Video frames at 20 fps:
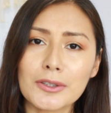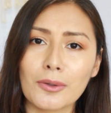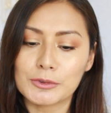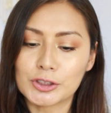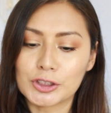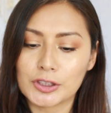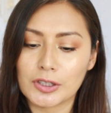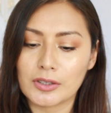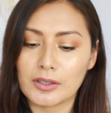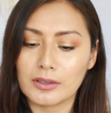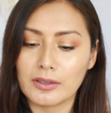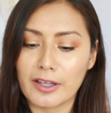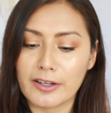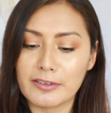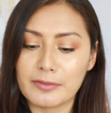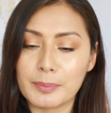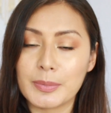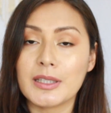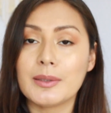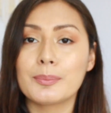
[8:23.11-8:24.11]
I'm sure a lot
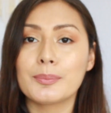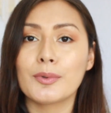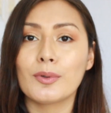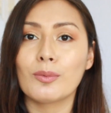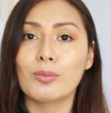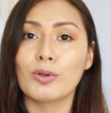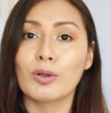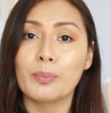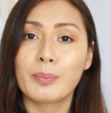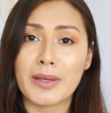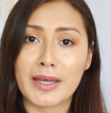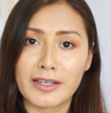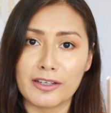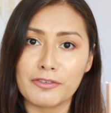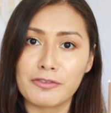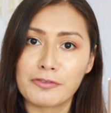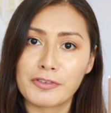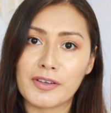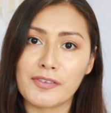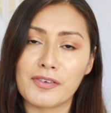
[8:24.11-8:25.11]
of people will
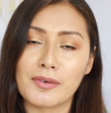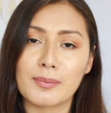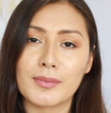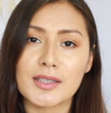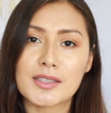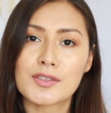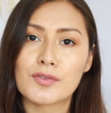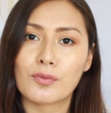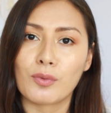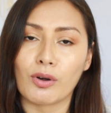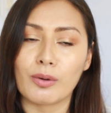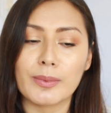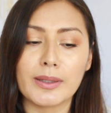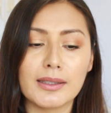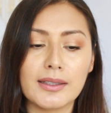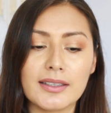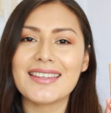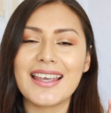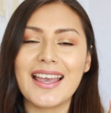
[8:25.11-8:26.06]
benefit from this formula.